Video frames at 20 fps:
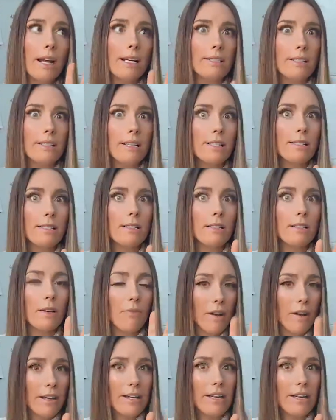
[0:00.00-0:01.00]
is this,
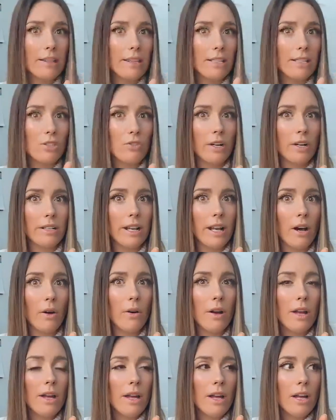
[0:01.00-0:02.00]
if I eat this right
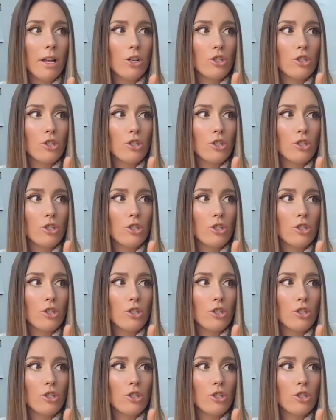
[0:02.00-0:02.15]
now,